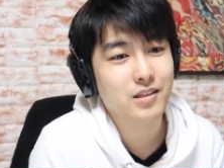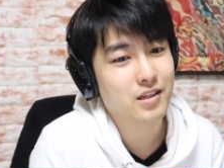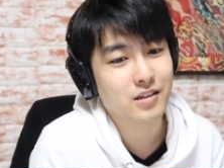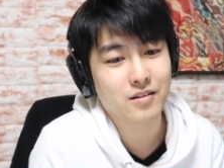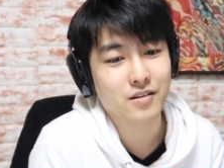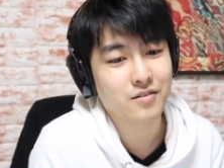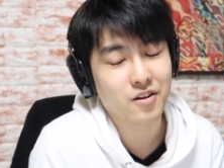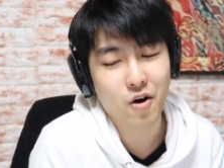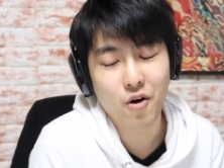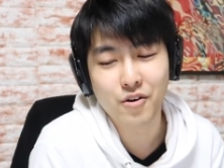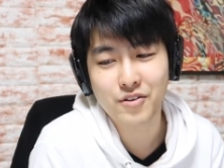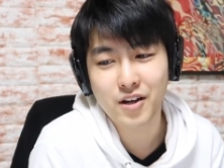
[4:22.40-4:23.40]
This is
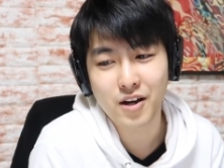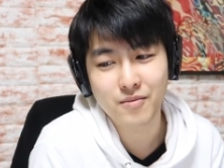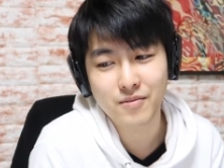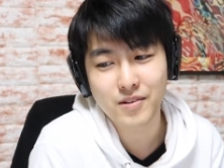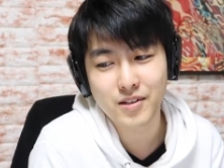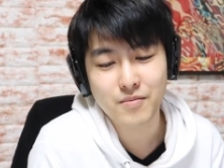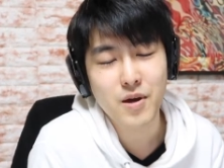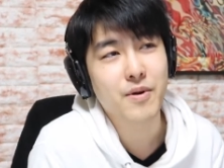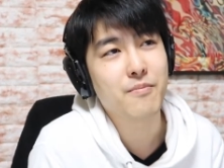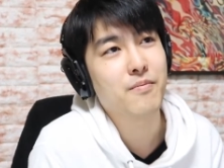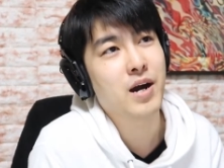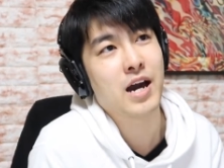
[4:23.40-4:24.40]
so awesome.
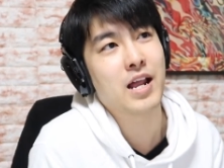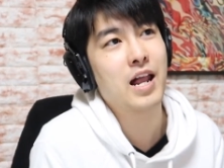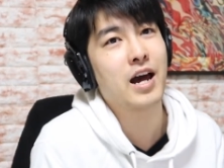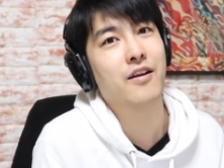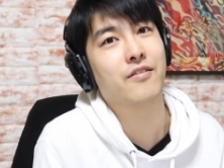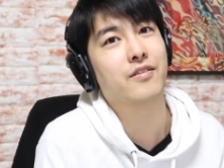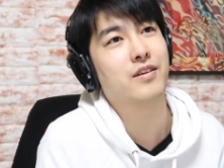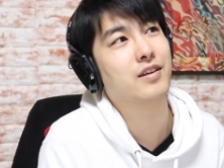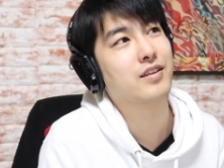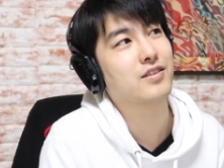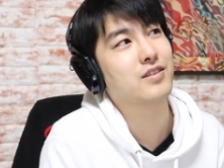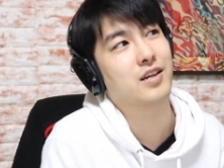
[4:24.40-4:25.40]
Maybe my life
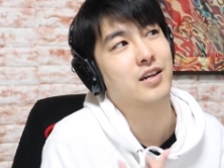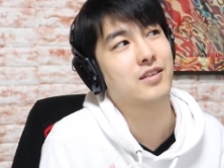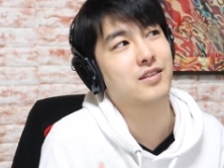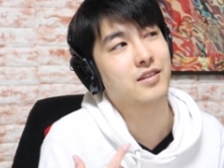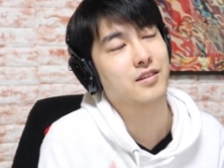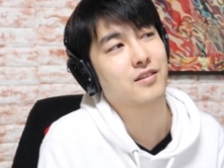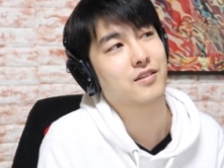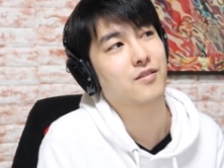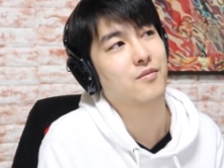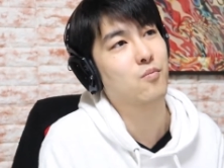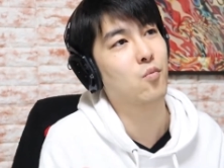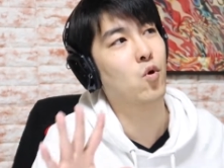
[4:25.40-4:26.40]
change,
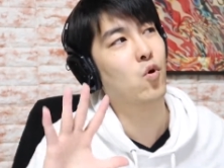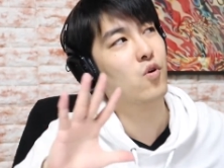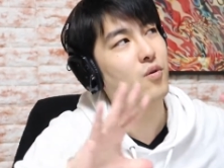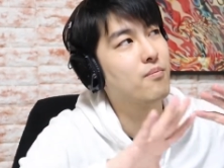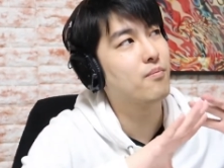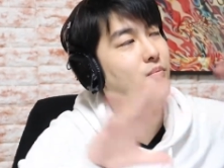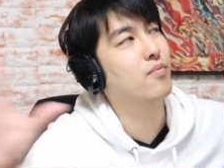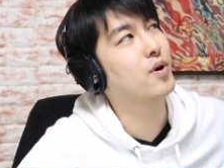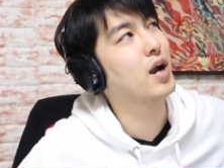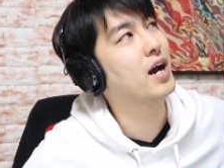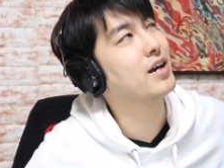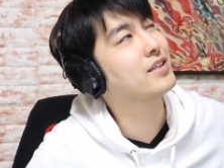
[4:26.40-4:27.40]
more
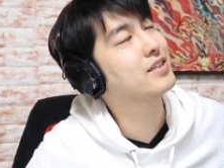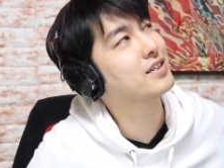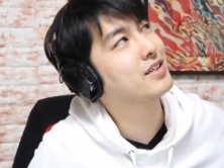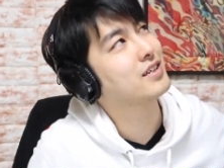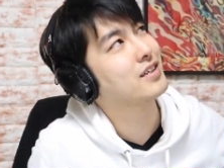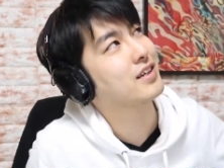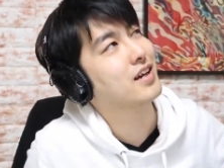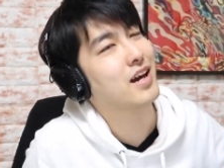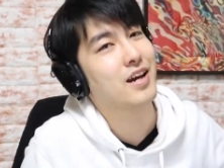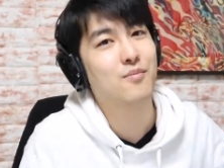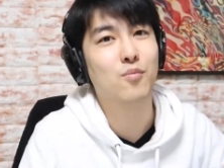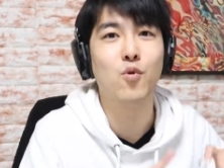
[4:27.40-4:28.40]
bright
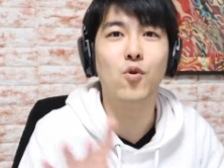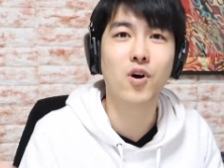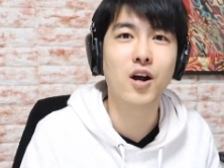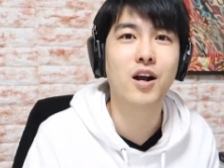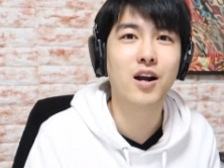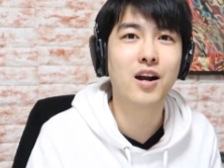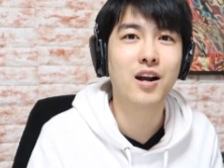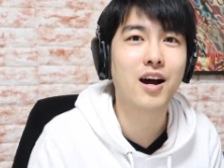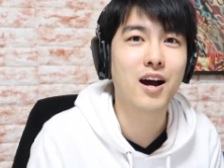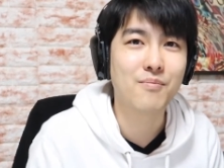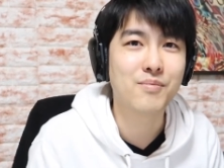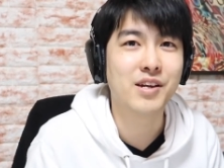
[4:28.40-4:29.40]
and more
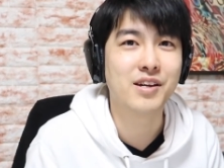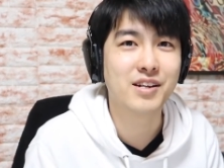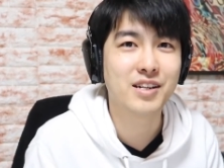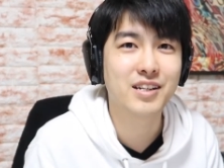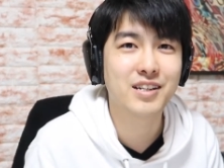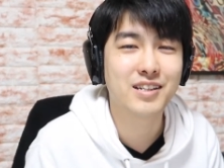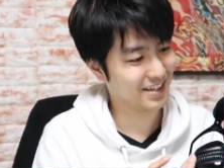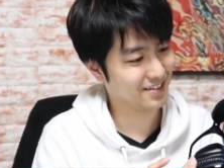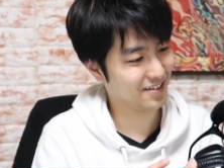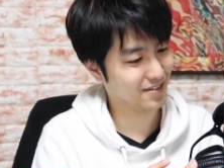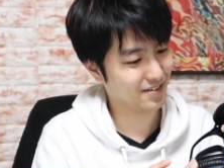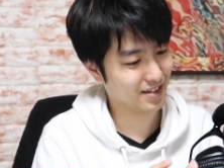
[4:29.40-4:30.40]
happier.
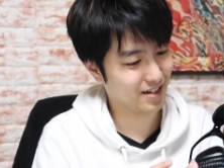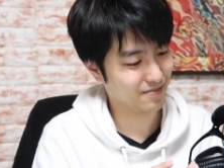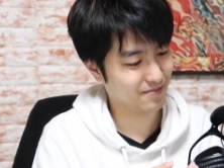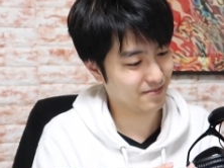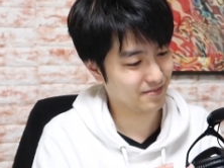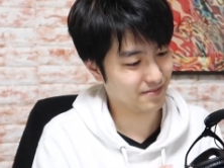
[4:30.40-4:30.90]
It's awesome.